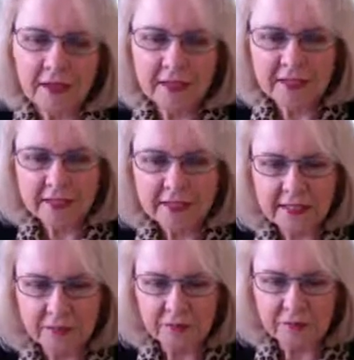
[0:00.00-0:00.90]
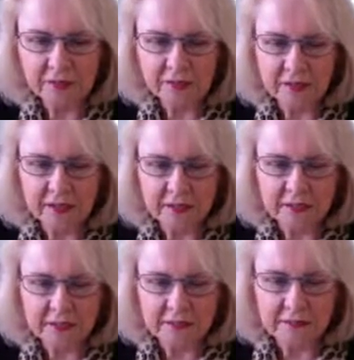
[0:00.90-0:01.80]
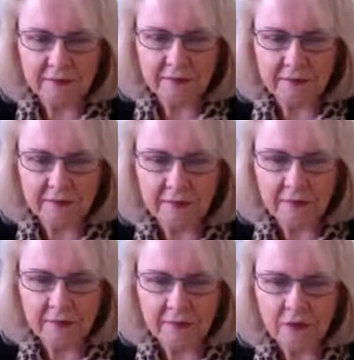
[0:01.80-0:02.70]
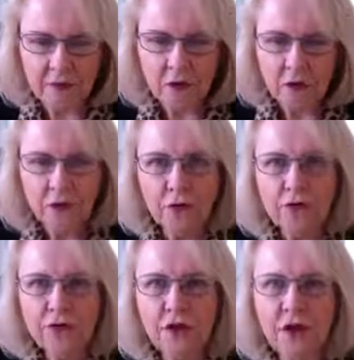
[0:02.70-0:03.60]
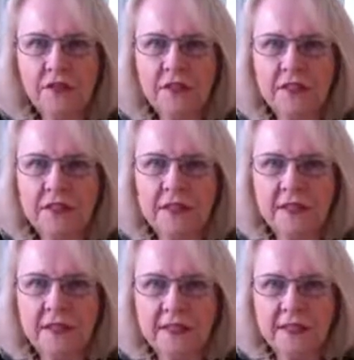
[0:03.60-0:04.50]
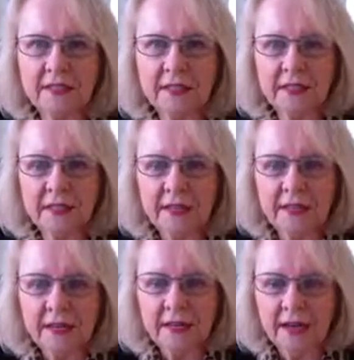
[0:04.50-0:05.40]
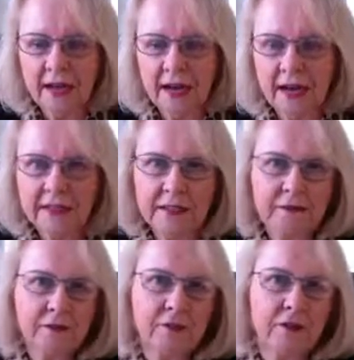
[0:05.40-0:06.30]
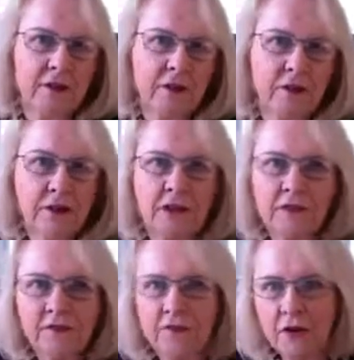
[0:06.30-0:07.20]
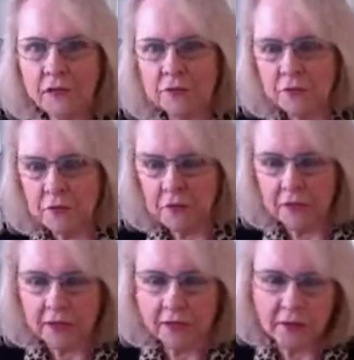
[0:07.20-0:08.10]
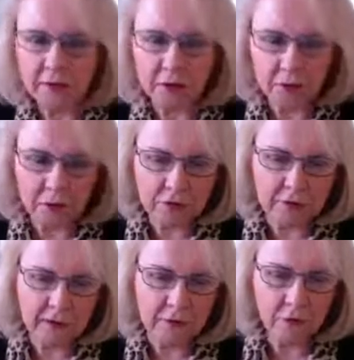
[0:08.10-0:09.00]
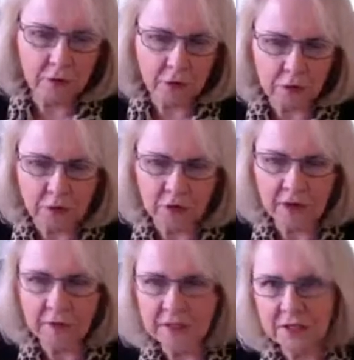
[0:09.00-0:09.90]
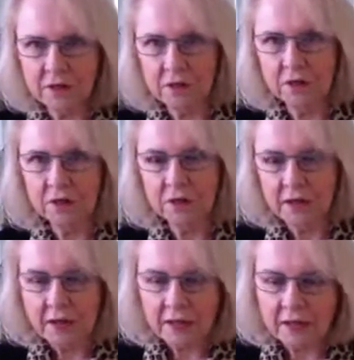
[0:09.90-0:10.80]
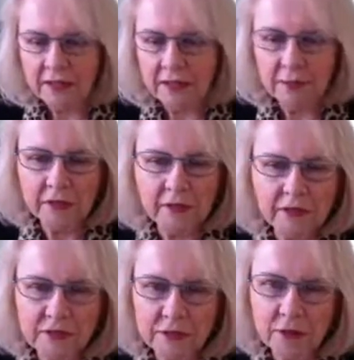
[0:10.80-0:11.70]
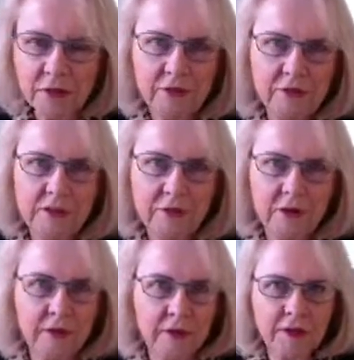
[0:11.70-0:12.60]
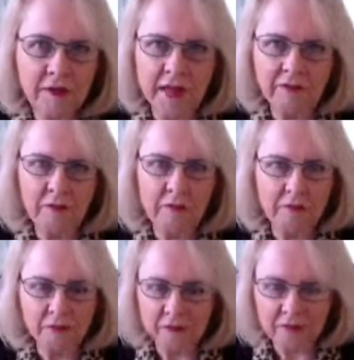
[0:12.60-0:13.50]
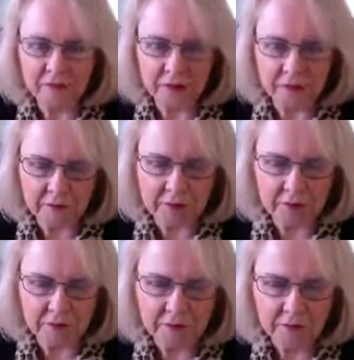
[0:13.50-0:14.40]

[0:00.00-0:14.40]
it does a number of things. First off, it says, I can create all kinds of false humility, and I'm not worthy, and I'm horrible, and I'm terrible, and let me list all the things about me that haven't been fully developed yet.